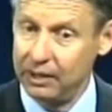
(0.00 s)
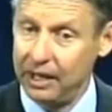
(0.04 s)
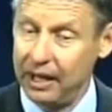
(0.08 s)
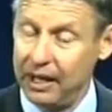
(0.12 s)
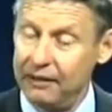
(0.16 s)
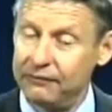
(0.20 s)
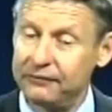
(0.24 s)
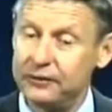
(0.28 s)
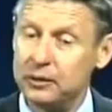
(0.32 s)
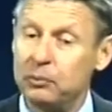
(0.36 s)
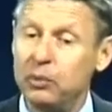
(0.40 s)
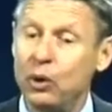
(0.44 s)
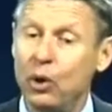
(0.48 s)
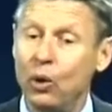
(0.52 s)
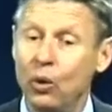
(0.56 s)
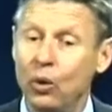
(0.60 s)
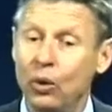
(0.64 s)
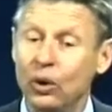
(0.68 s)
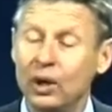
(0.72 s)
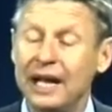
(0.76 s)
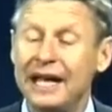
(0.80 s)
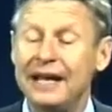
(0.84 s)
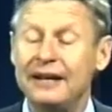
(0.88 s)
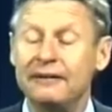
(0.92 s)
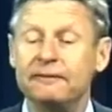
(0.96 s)
Have to
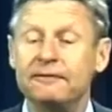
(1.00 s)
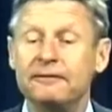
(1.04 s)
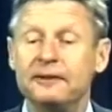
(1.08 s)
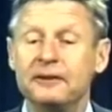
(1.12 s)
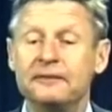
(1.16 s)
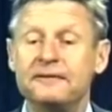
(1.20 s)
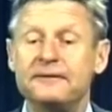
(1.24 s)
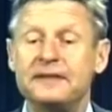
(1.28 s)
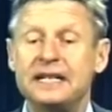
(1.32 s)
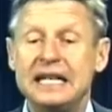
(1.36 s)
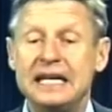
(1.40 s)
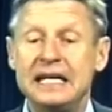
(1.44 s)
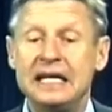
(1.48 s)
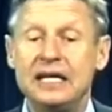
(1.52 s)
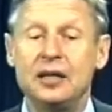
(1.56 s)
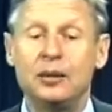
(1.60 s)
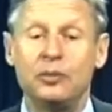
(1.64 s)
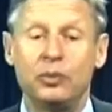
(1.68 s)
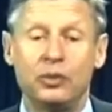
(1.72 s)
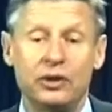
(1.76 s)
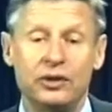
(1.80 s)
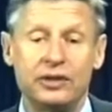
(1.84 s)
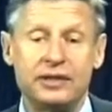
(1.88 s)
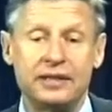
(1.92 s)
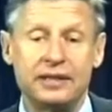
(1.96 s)
poll at
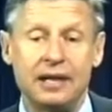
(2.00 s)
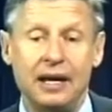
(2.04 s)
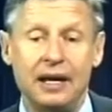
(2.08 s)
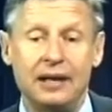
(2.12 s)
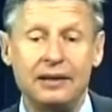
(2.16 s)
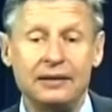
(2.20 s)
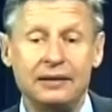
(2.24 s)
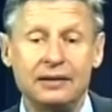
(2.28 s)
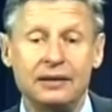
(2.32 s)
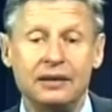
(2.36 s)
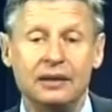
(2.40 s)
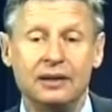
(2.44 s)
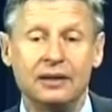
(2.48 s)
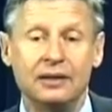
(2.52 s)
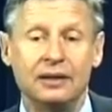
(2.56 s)
15%